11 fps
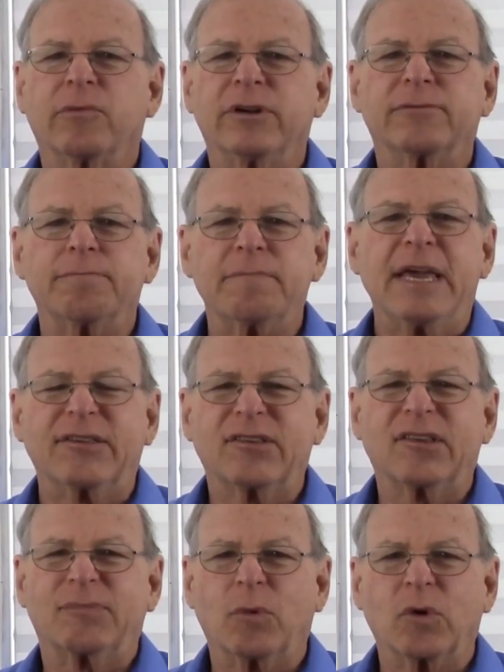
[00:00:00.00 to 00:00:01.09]
which
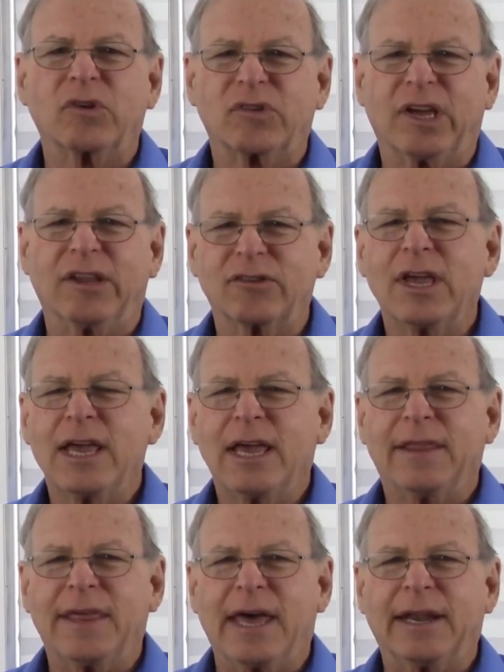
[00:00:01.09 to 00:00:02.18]
makes more sense
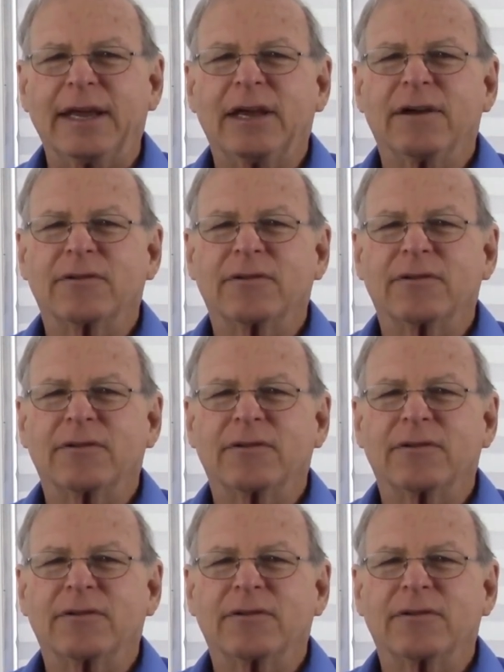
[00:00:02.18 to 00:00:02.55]
than